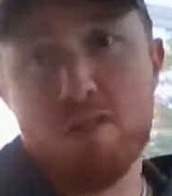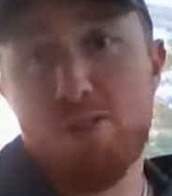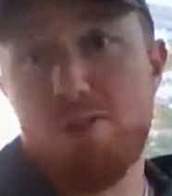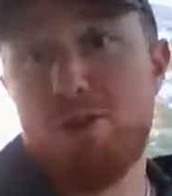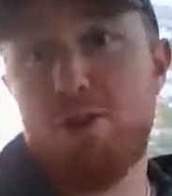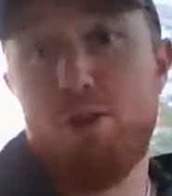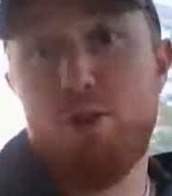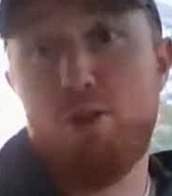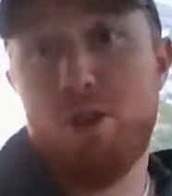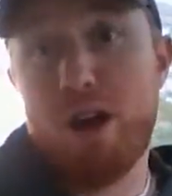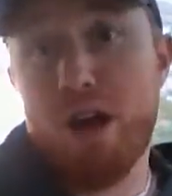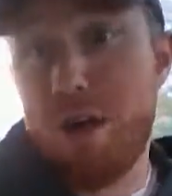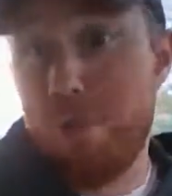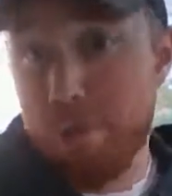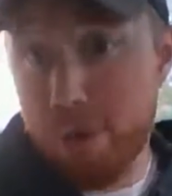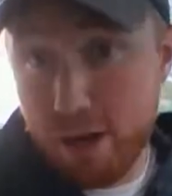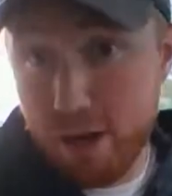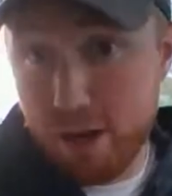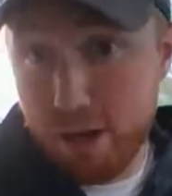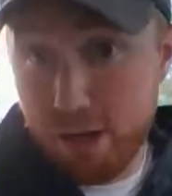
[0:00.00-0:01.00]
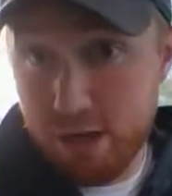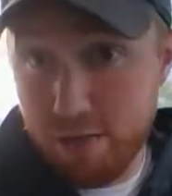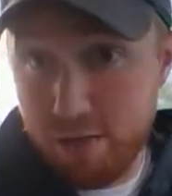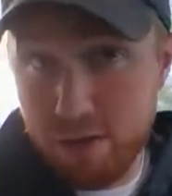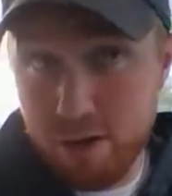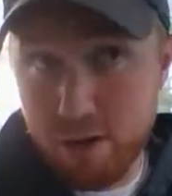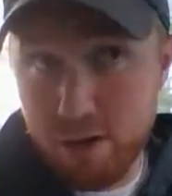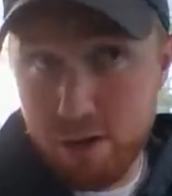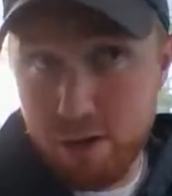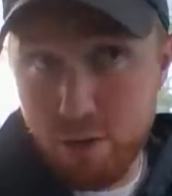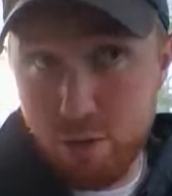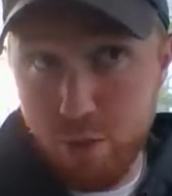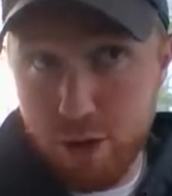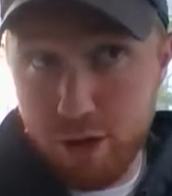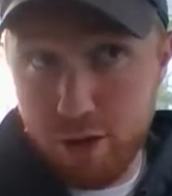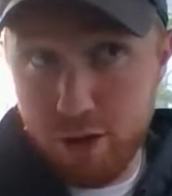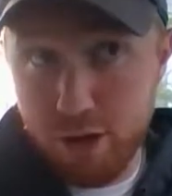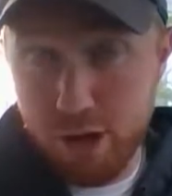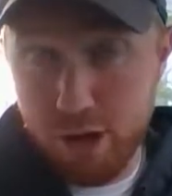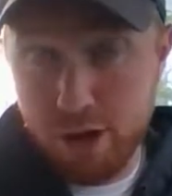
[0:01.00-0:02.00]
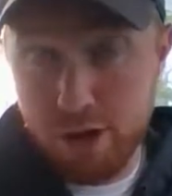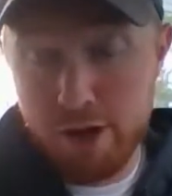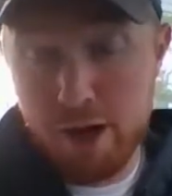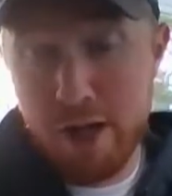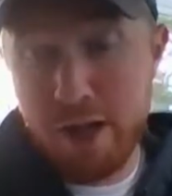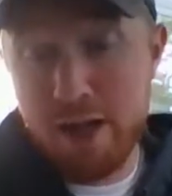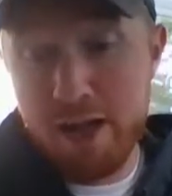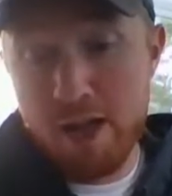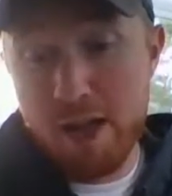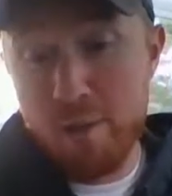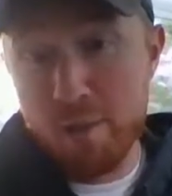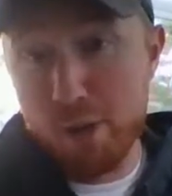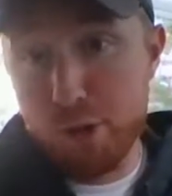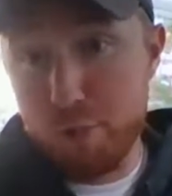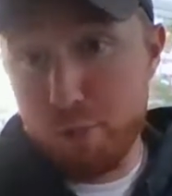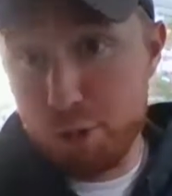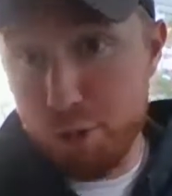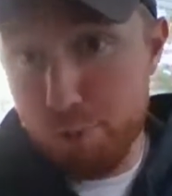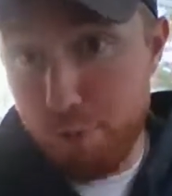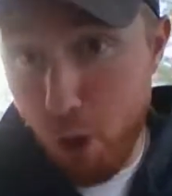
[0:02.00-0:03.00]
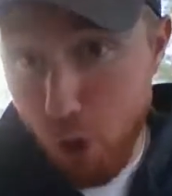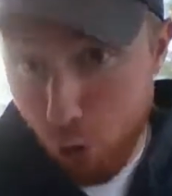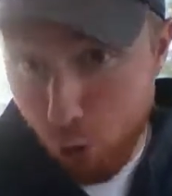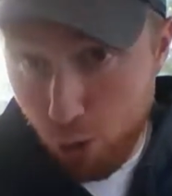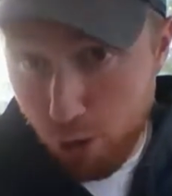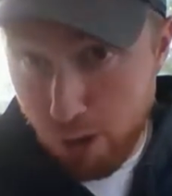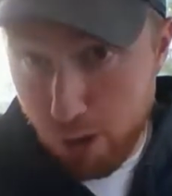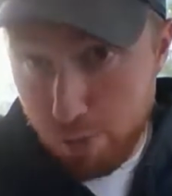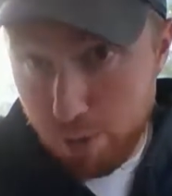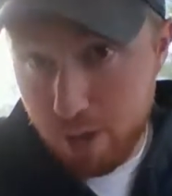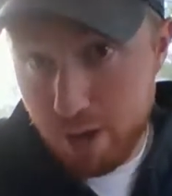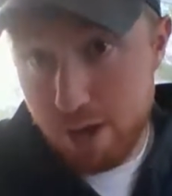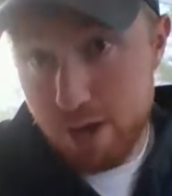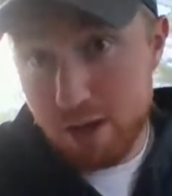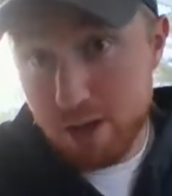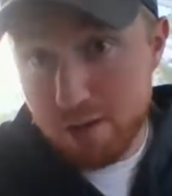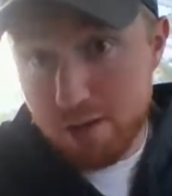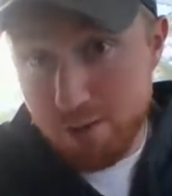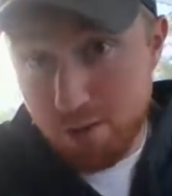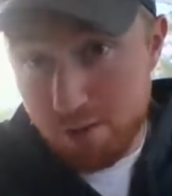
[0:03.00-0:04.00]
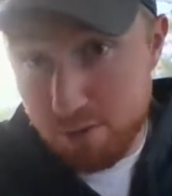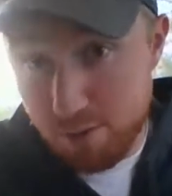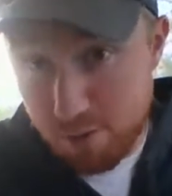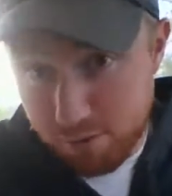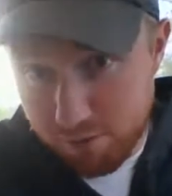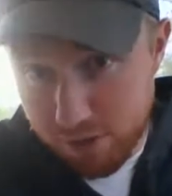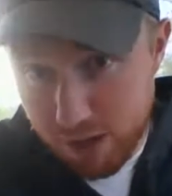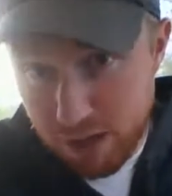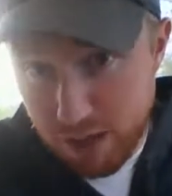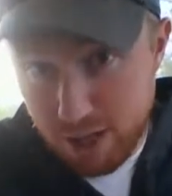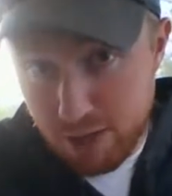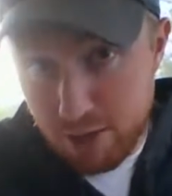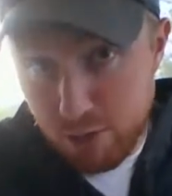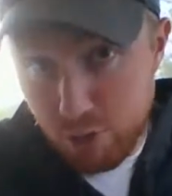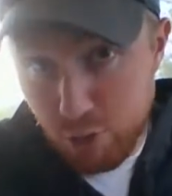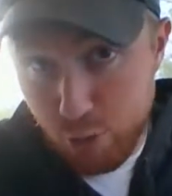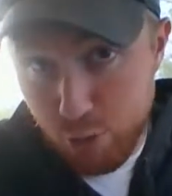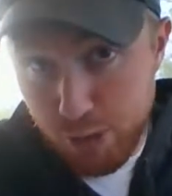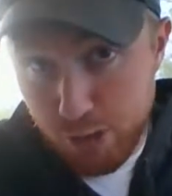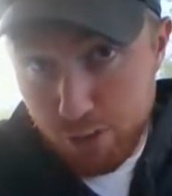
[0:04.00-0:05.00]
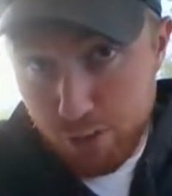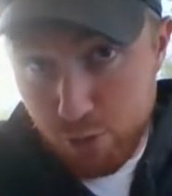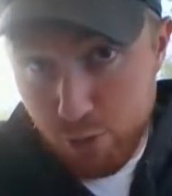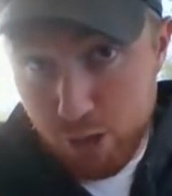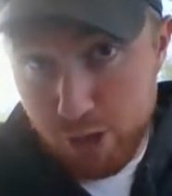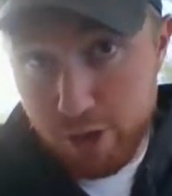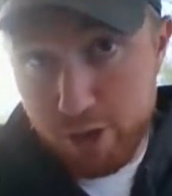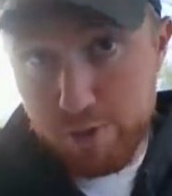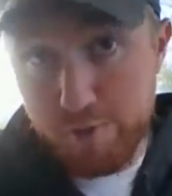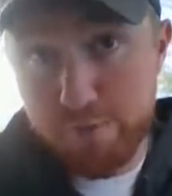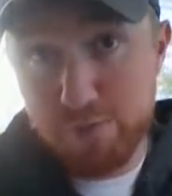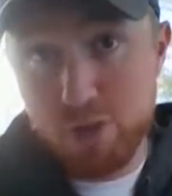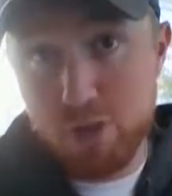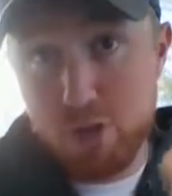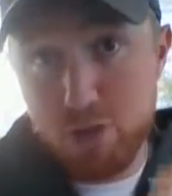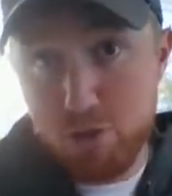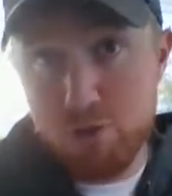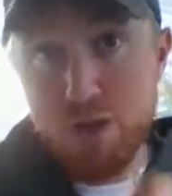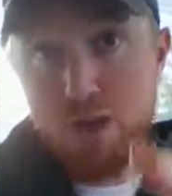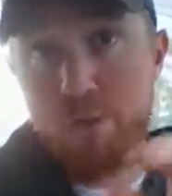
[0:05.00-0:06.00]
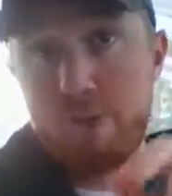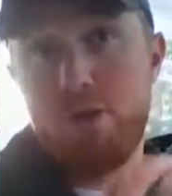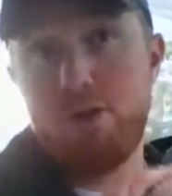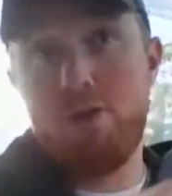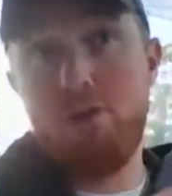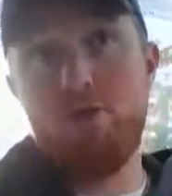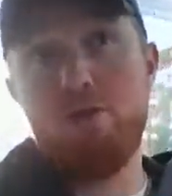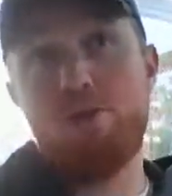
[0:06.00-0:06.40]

So I'm not going to give a winner here. I'm going to put a poll up. The league will pick the winner. You let me know